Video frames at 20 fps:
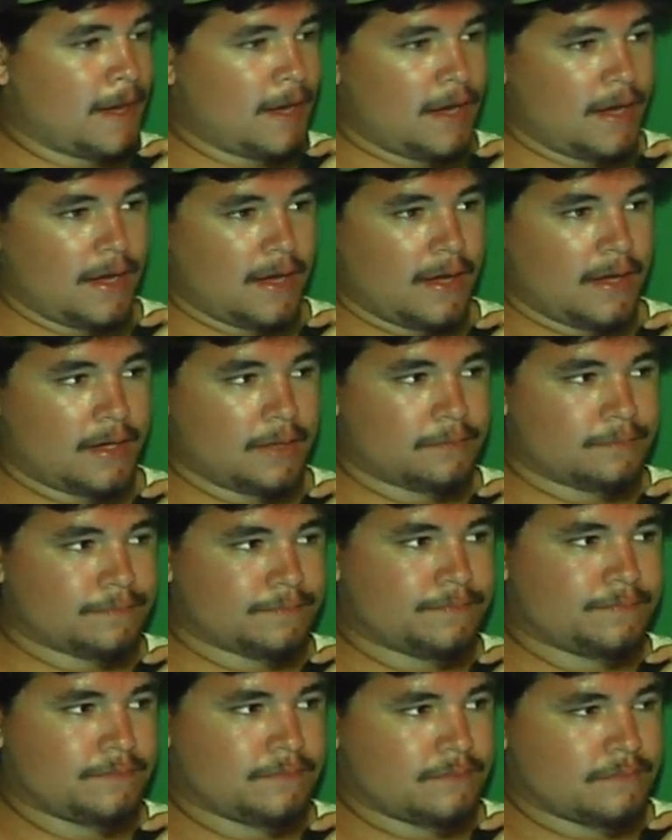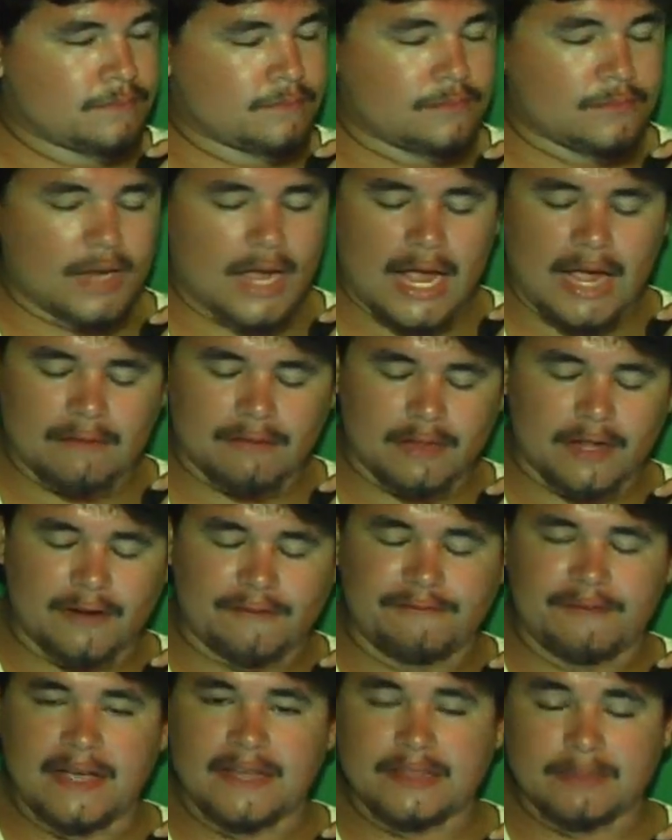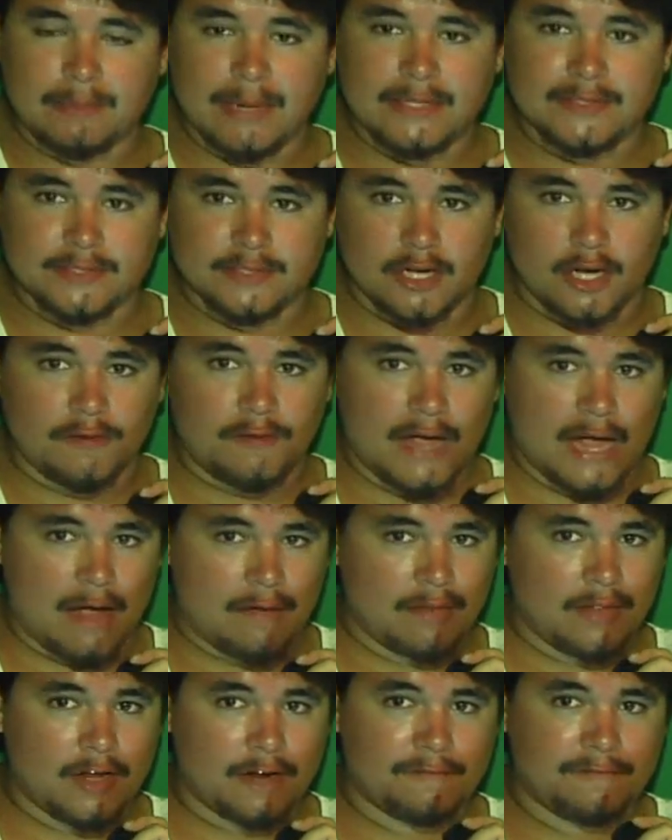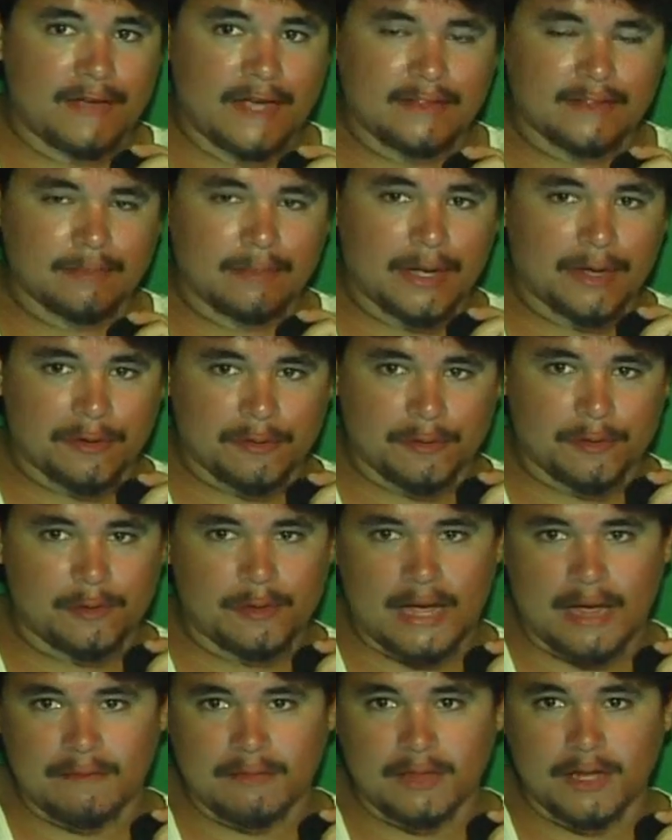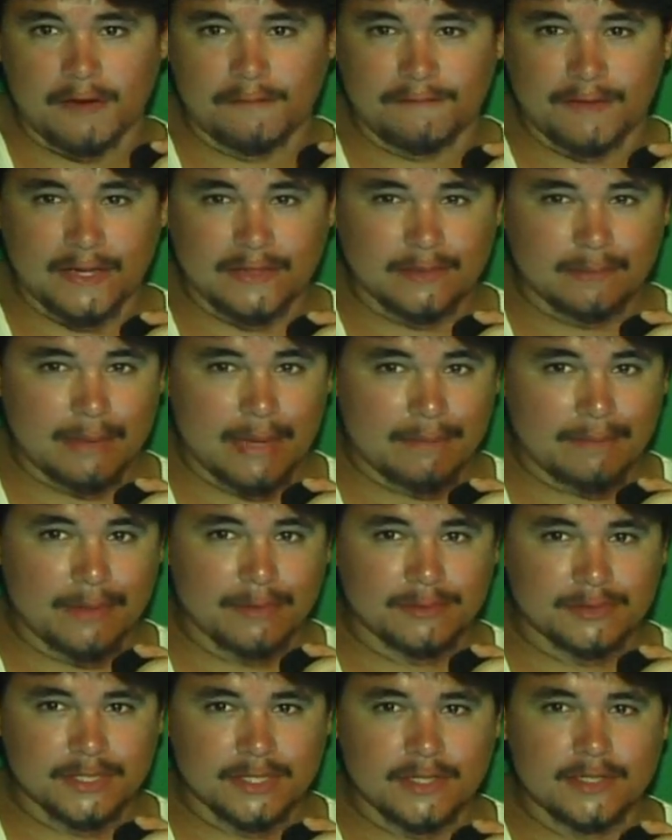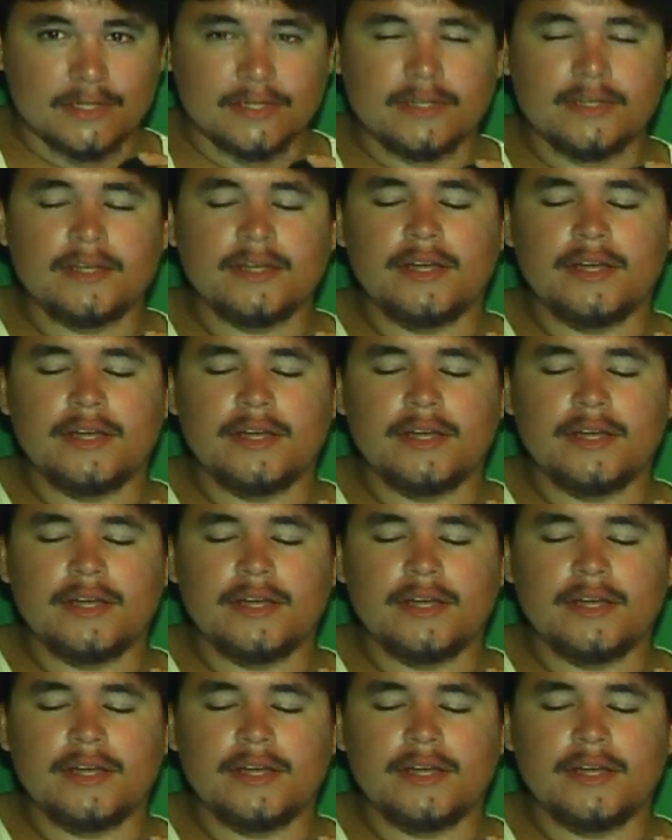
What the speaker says: I have a lot of faith in myself. I have a lot of faith in my crew. I have a lot of faith in my music.